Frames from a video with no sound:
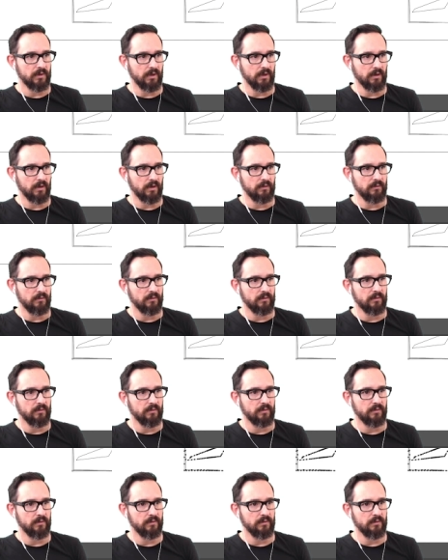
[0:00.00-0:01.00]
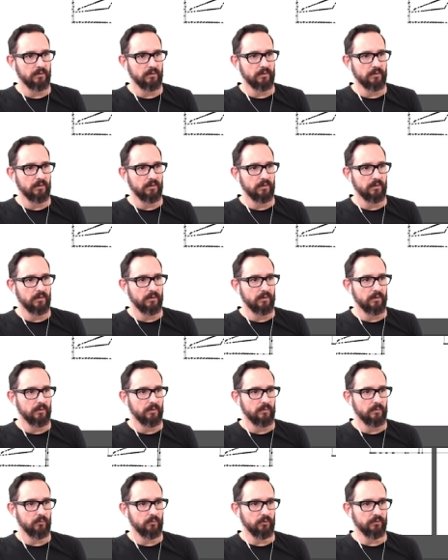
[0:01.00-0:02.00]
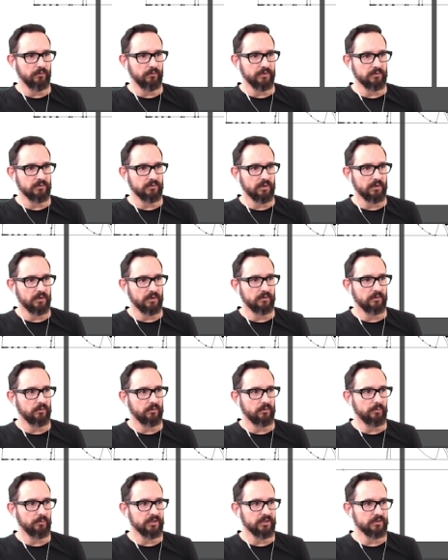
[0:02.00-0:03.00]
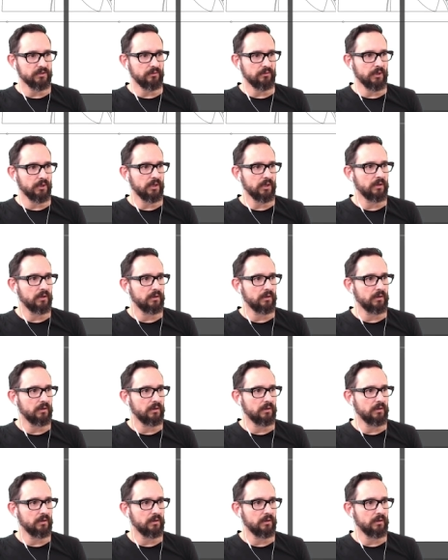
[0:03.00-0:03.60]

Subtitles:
again move this one to page 3.